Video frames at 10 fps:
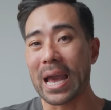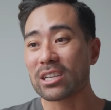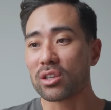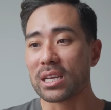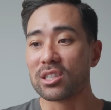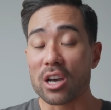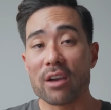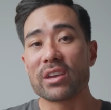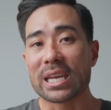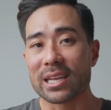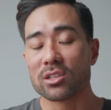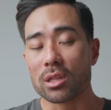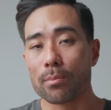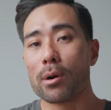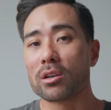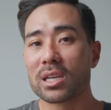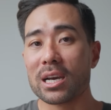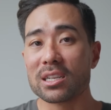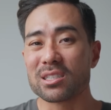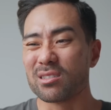actually diving into the
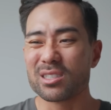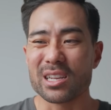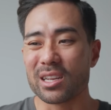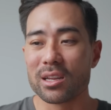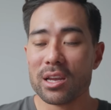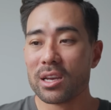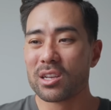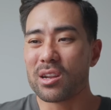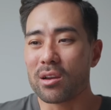podcast and seeing, you